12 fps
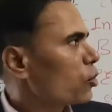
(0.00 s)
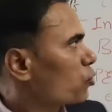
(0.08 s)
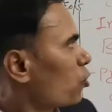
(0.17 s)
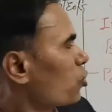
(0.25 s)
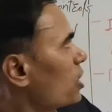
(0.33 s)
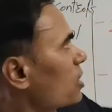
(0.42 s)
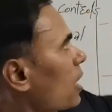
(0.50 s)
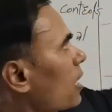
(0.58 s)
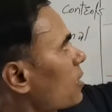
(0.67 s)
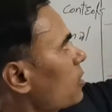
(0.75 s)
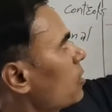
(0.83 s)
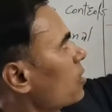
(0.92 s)
So these
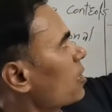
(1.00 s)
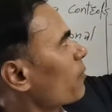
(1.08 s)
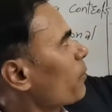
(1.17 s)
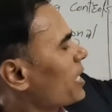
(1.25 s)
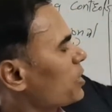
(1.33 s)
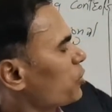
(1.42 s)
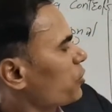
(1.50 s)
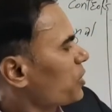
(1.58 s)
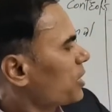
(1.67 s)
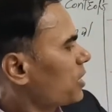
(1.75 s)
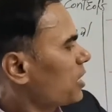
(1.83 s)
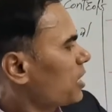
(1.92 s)
are the
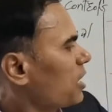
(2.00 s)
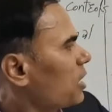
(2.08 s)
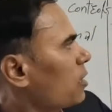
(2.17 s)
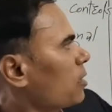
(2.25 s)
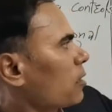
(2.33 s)
biosecurity